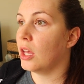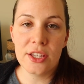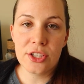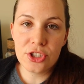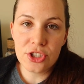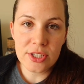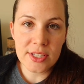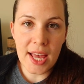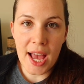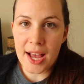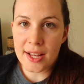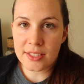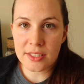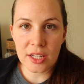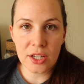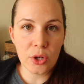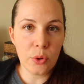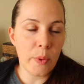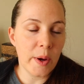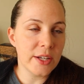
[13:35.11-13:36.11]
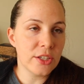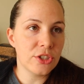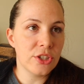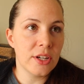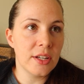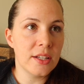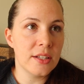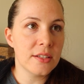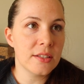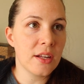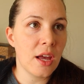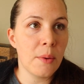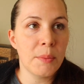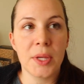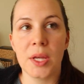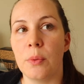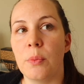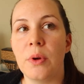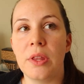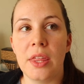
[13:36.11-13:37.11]
It's just asking questions,
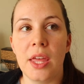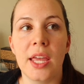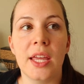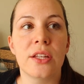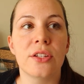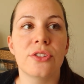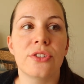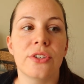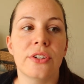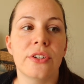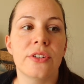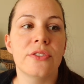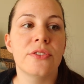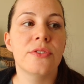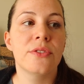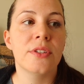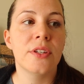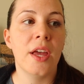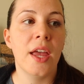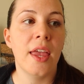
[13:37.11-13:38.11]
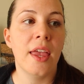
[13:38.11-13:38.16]
coming up with answers,